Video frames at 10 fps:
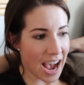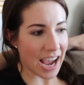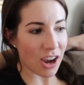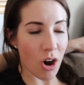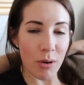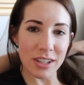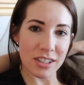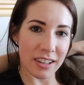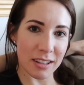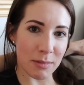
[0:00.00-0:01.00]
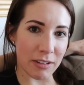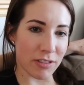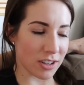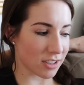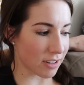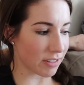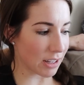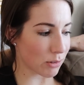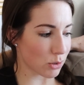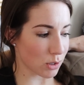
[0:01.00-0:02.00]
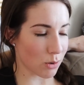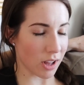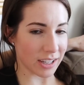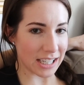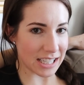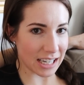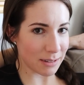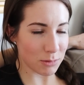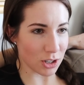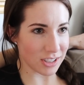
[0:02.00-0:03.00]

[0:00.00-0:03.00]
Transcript: I always thought that my first love language was quality time.